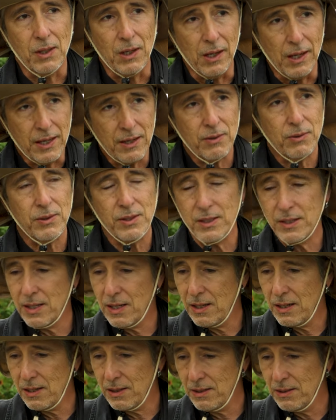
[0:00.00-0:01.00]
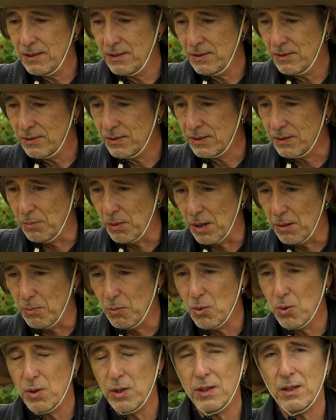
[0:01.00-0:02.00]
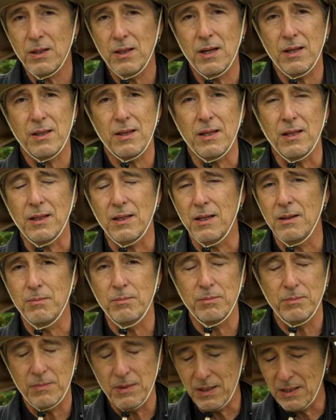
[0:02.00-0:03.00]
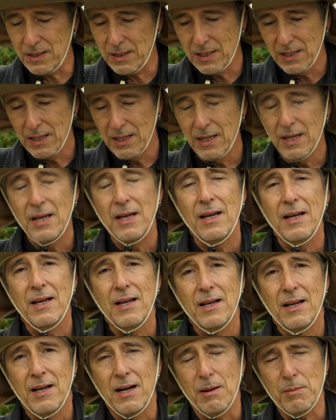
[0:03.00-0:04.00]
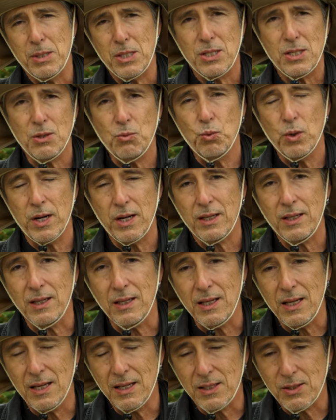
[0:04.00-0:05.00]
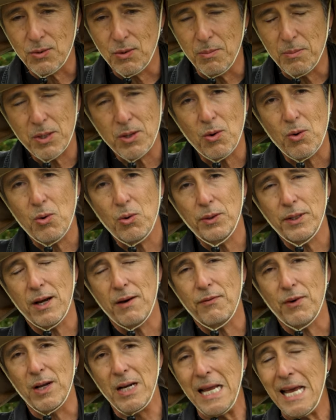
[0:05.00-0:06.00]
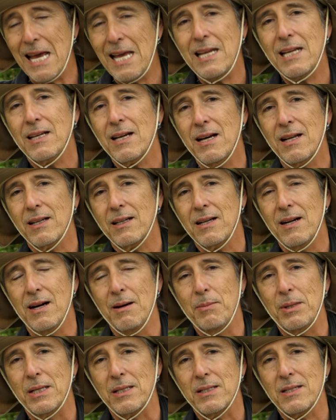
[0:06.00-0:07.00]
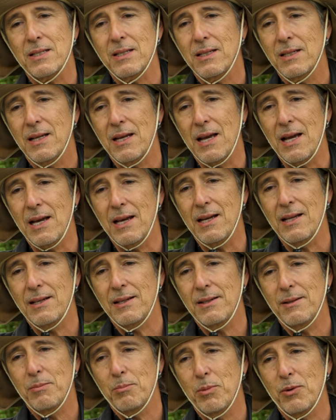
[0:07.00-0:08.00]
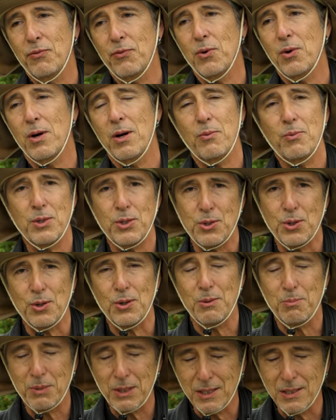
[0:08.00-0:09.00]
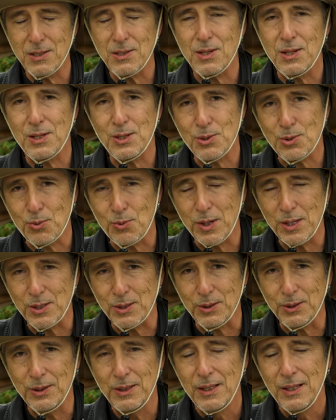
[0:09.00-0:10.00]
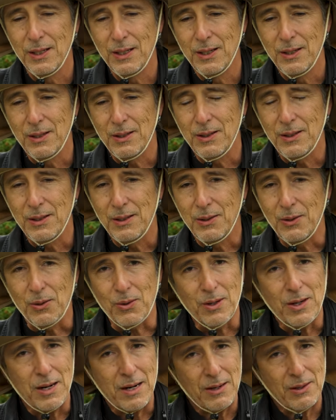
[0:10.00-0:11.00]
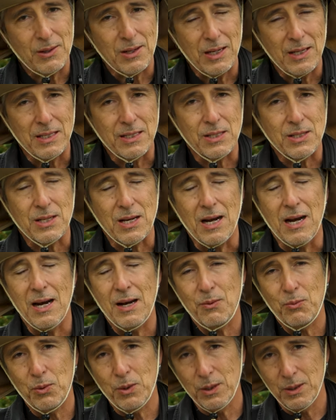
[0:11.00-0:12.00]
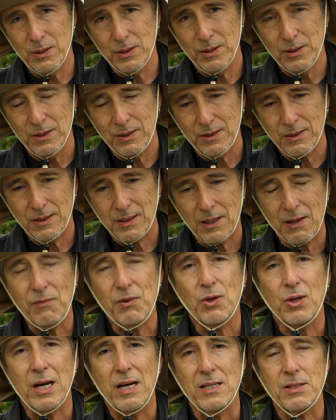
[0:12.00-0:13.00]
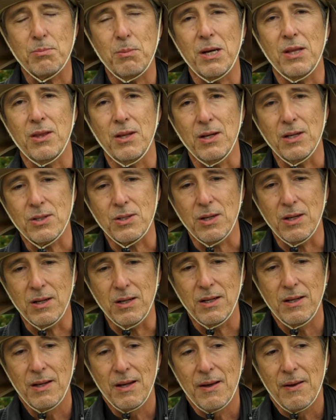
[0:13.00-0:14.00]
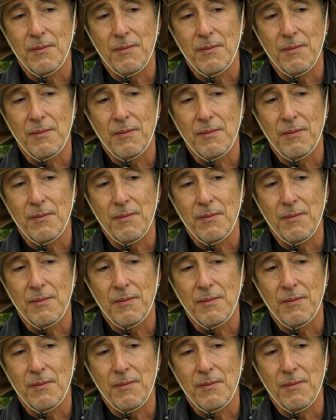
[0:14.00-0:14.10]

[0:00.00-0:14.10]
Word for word: later in the day, tomorrow morning. I think um, I'm, uh, I'm going to see what I can get. So I'm going to hold off on any kind of comment. And before I return it, because it is a rental or a hired lens, I will give you guys my thoughts on it.